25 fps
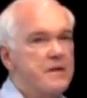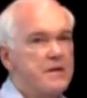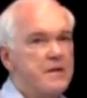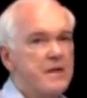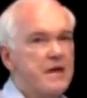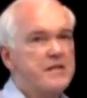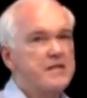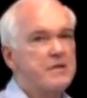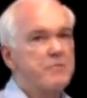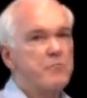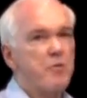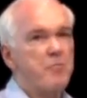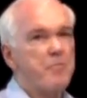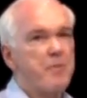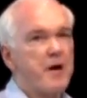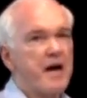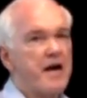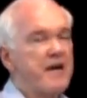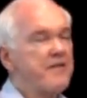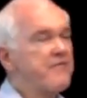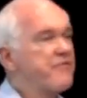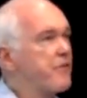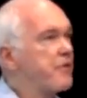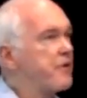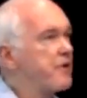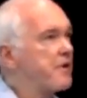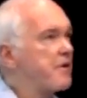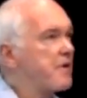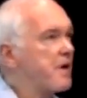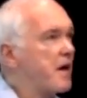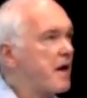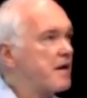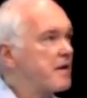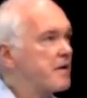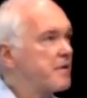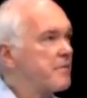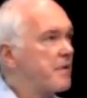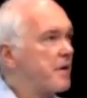They said, we'll buy it for you at
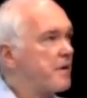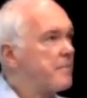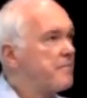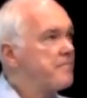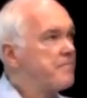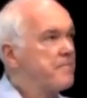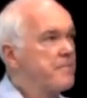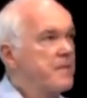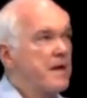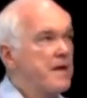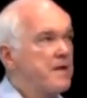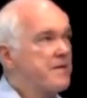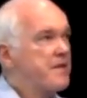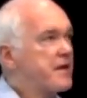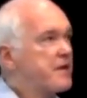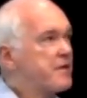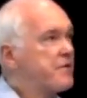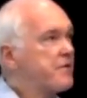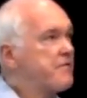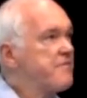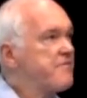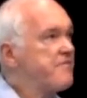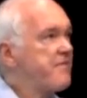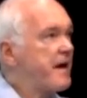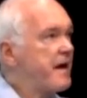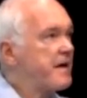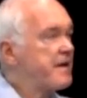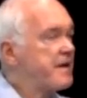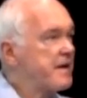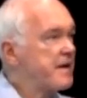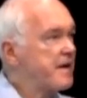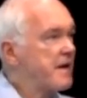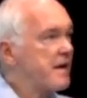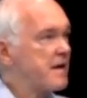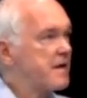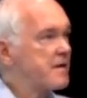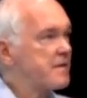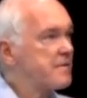Ankara. They couldn't find it
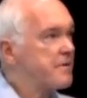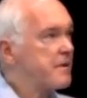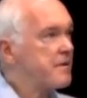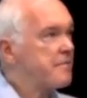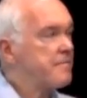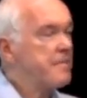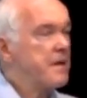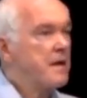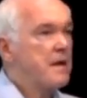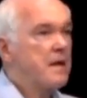in Ankara.